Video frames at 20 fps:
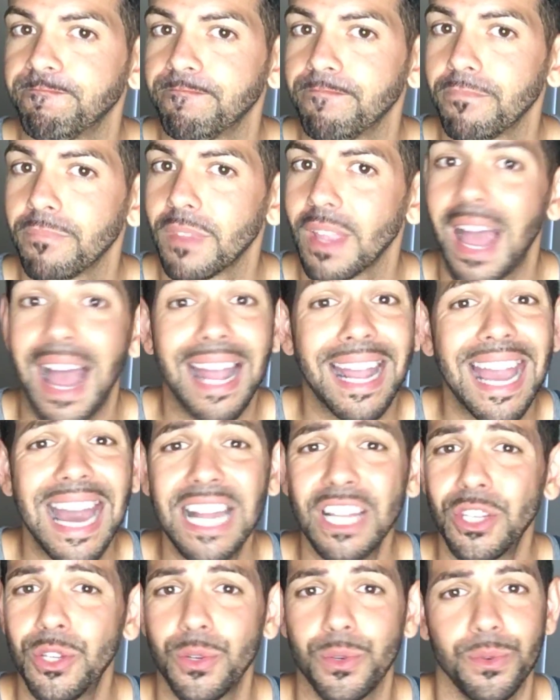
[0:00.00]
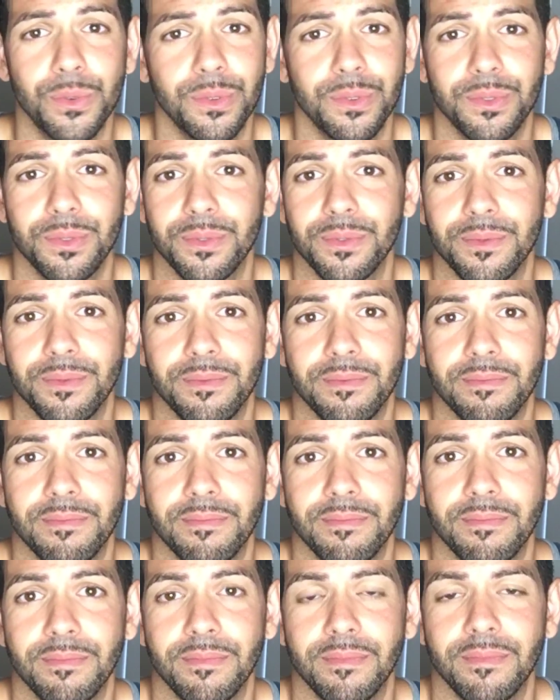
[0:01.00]
I got you.
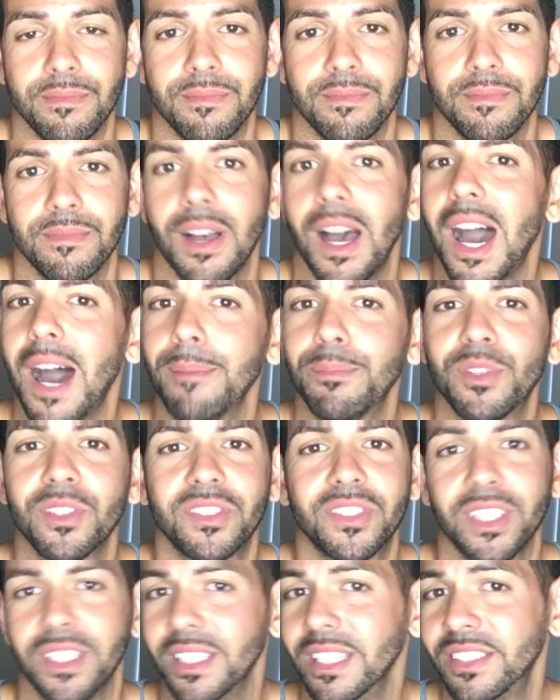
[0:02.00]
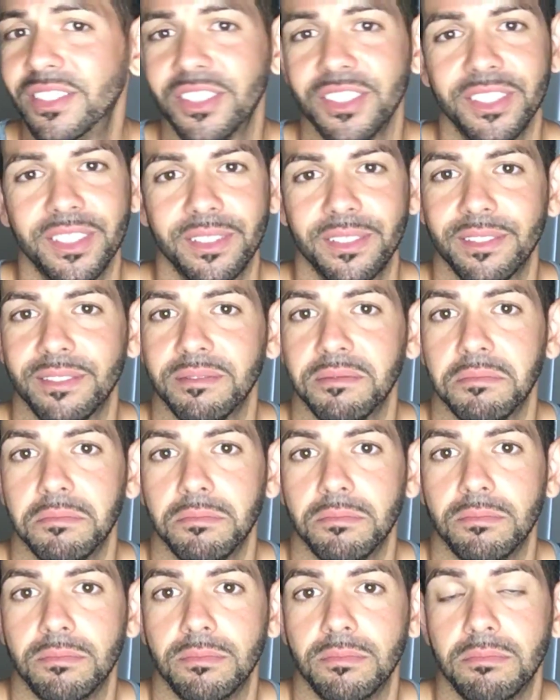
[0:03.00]
I'm just a listener.
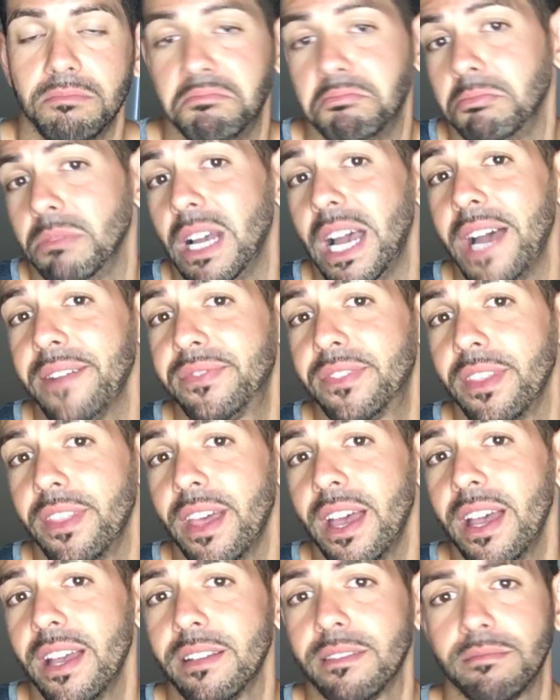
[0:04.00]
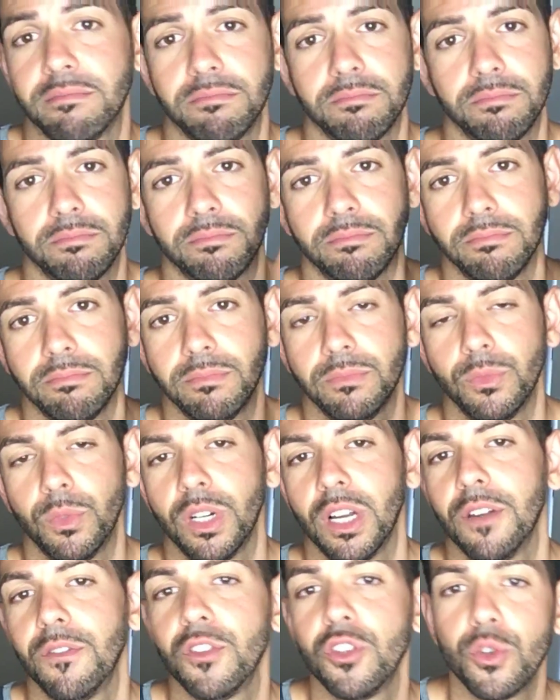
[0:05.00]
After that, whatever
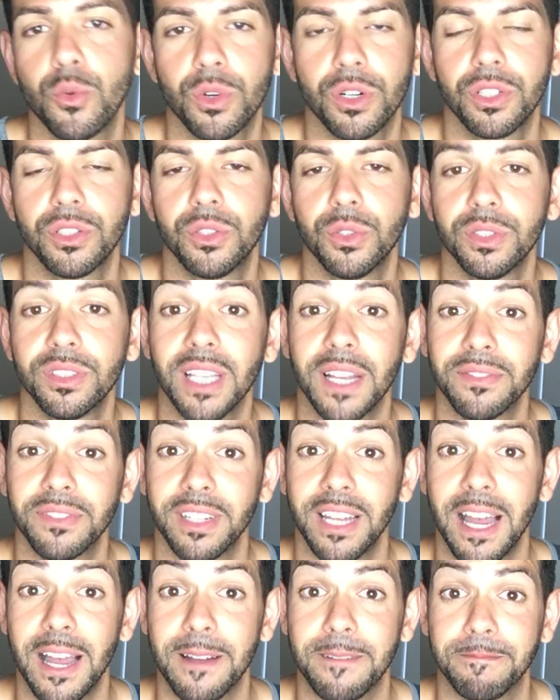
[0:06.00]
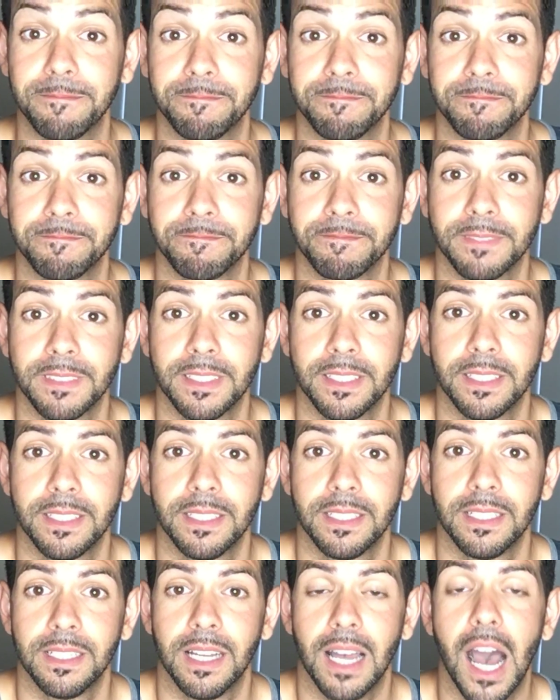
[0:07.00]
you want to do is after that.
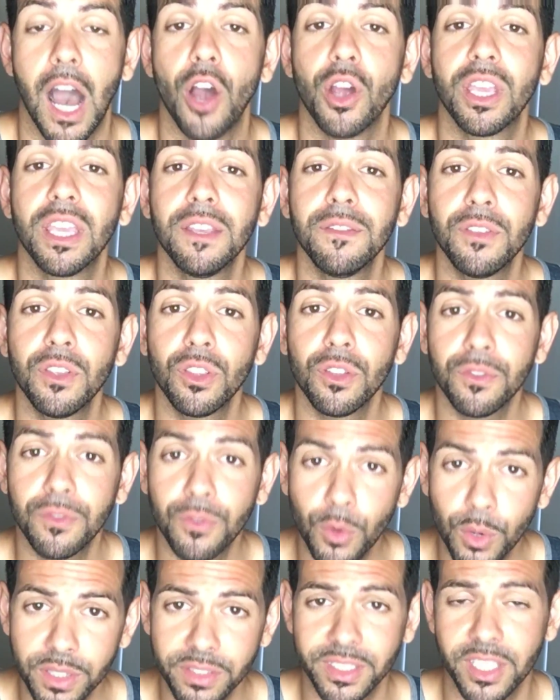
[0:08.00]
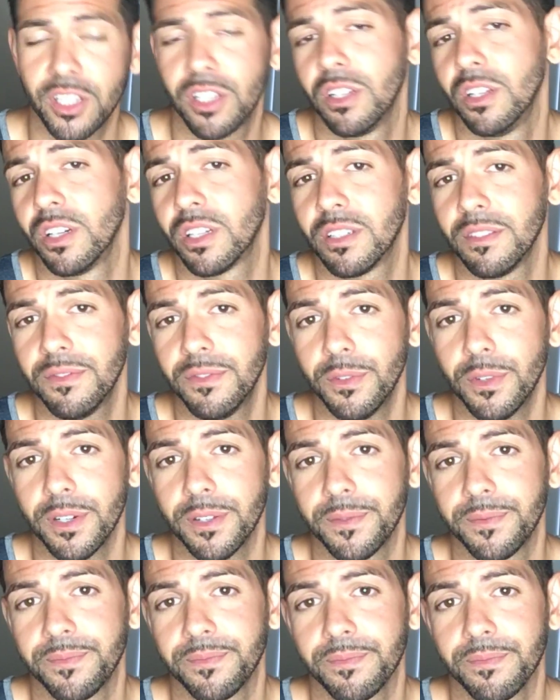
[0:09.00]
I'll give you the voice that you're looking for.
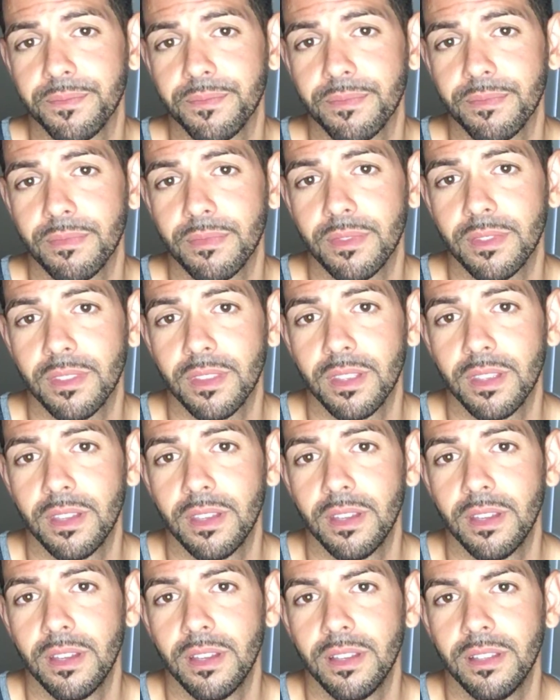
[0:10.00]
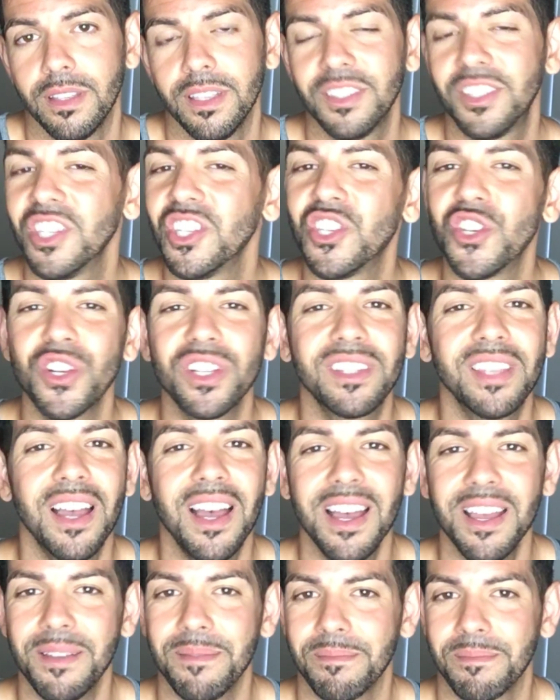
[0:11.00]
This is your
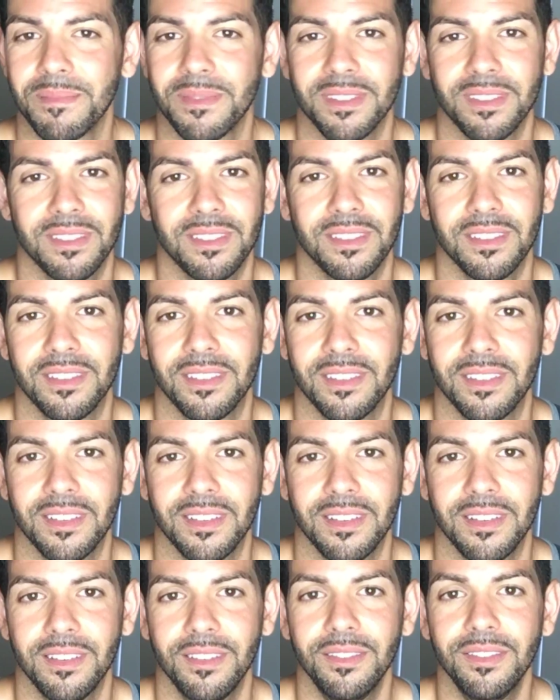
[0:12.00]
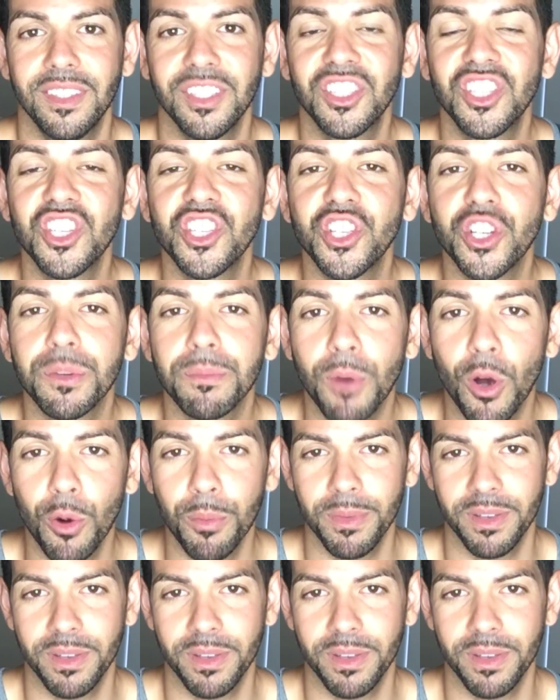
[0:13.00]
time. This is your moment.